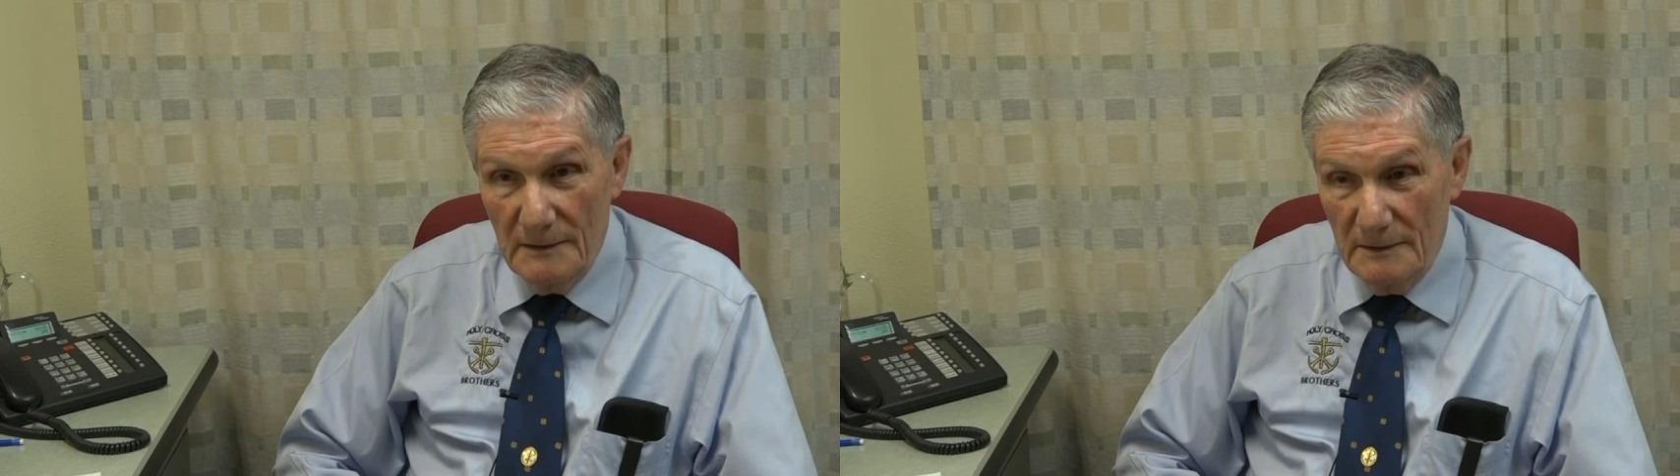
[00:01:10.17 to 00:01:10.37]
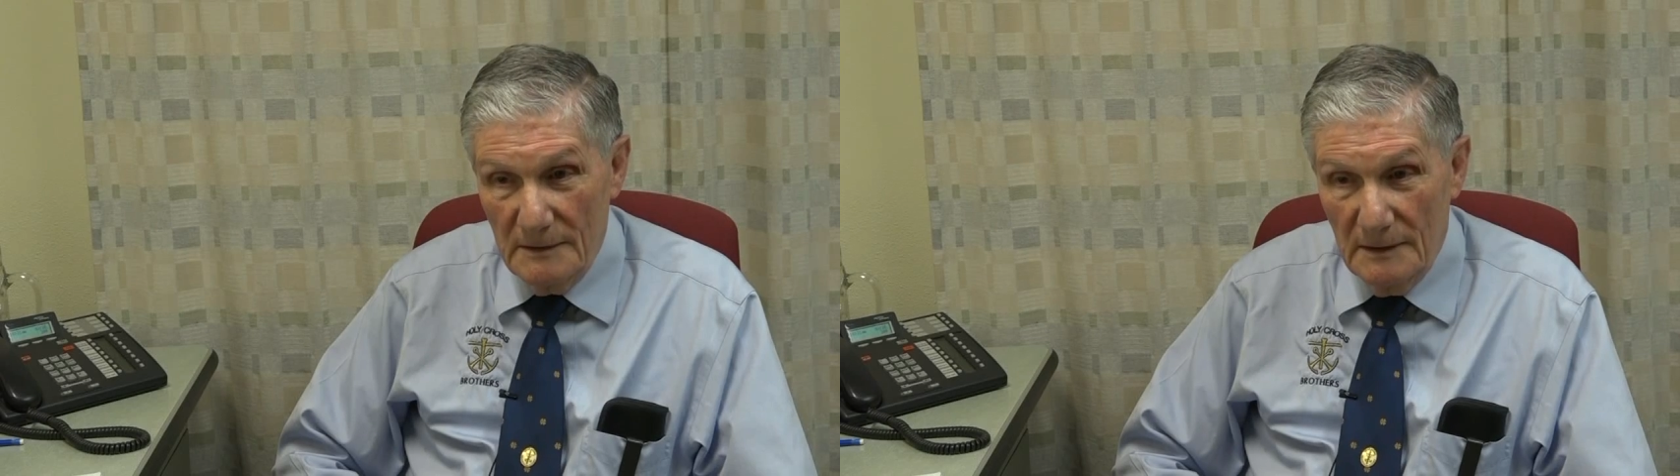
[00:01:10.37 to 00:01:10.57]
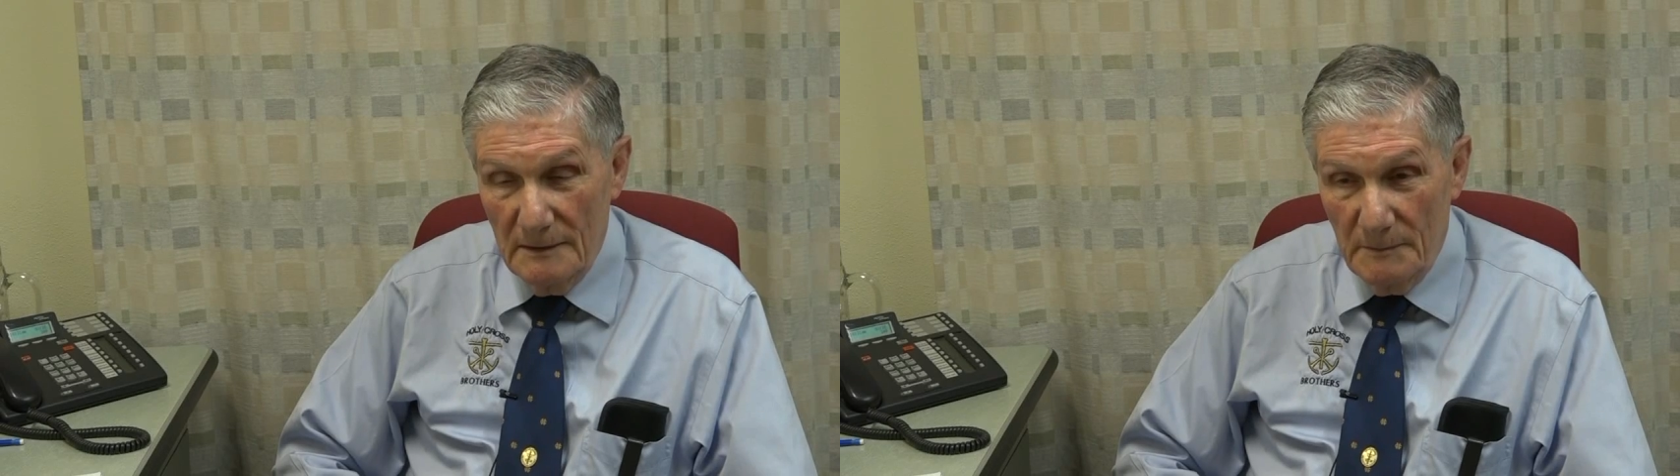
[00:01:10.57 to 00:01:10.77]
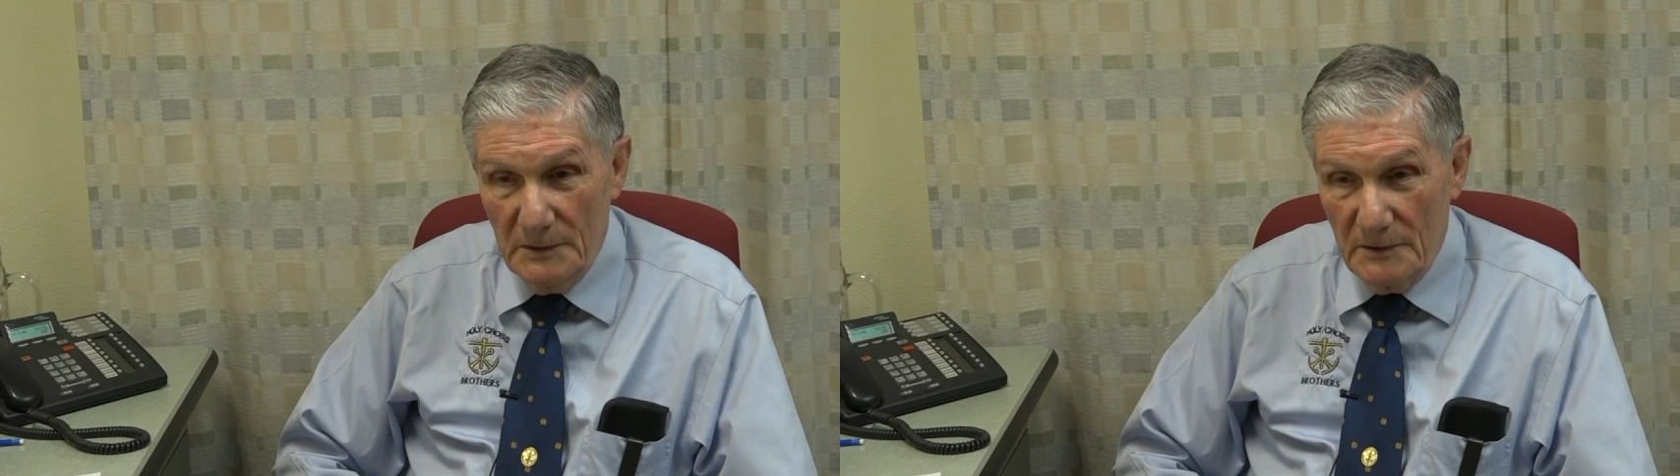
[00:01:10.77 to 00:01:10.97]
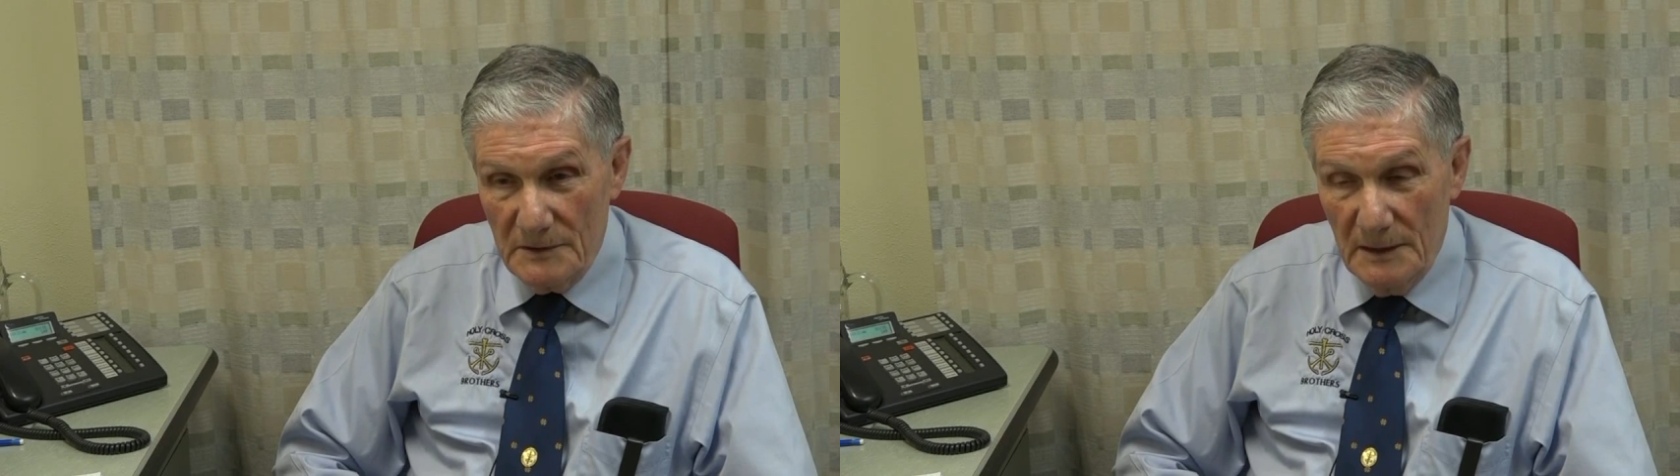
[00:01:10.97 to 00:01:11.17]
I,
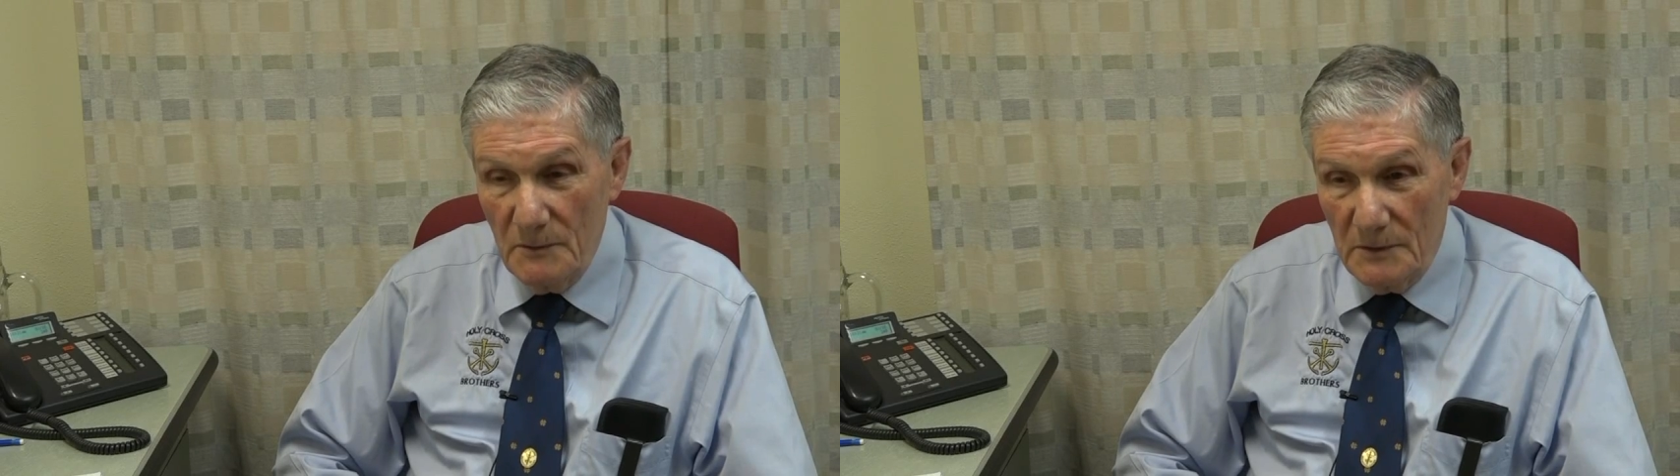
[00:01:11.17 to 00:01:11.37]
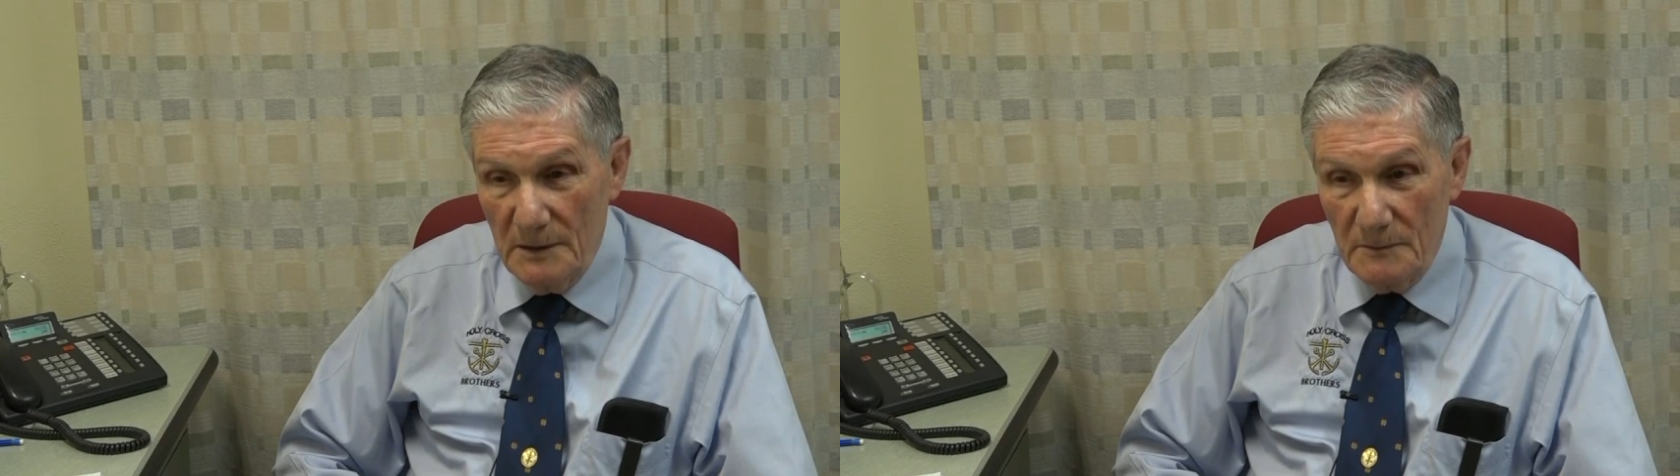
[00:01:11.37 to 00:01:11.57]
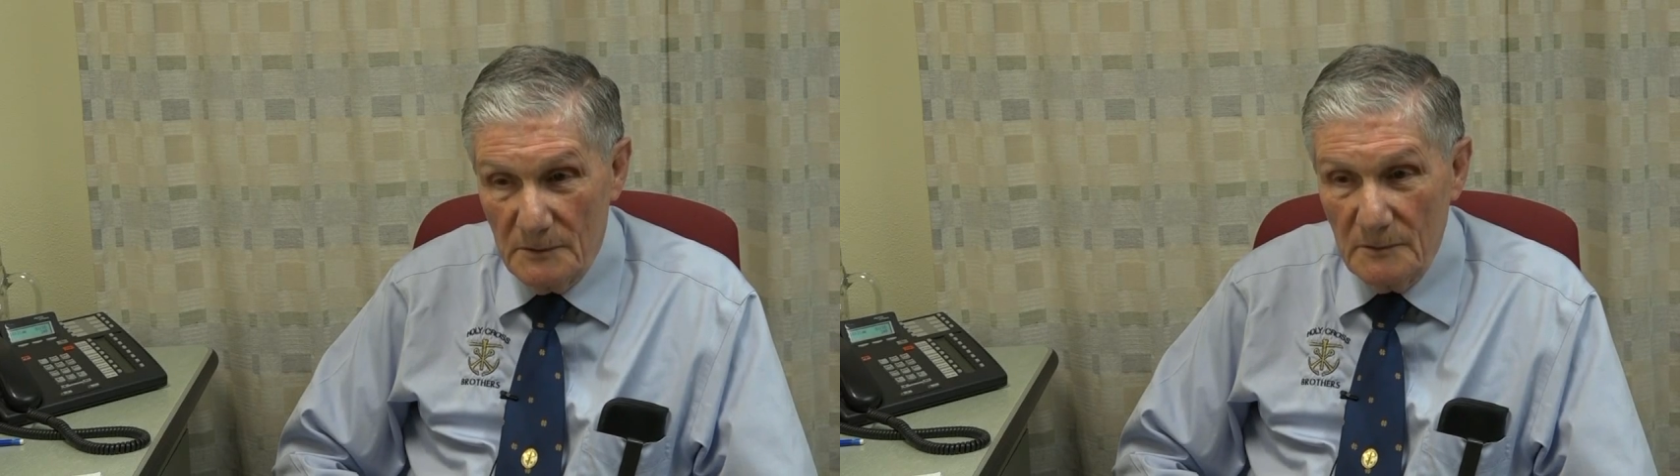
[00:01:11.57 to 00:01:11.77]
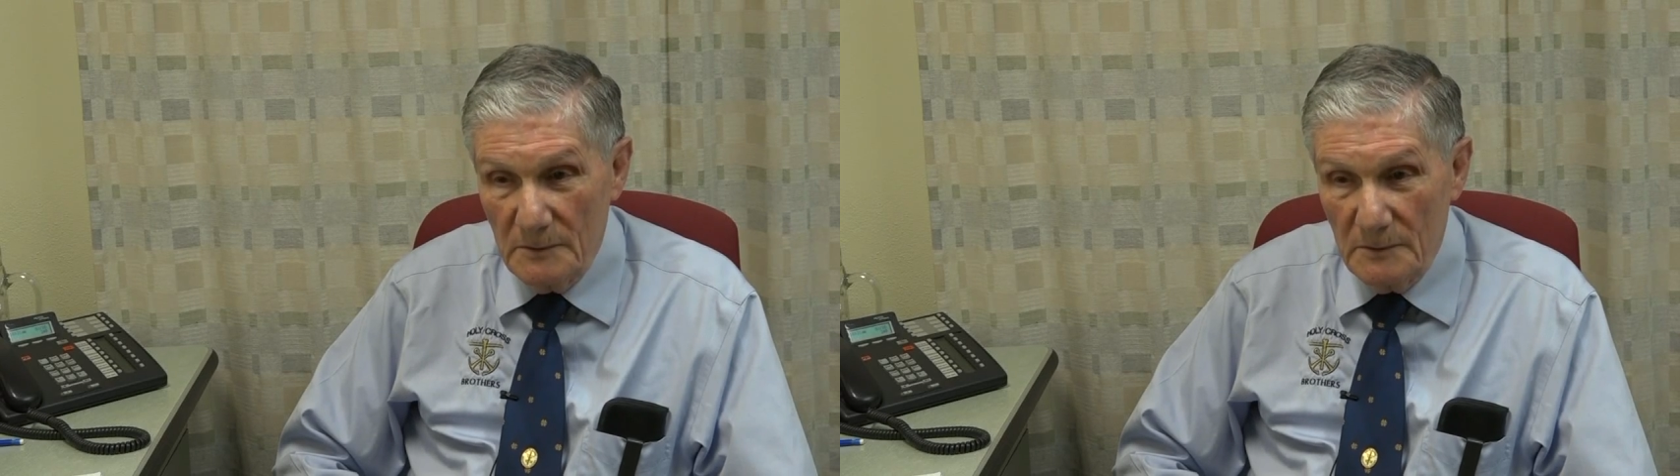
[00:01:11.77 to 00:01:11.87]
because they will come through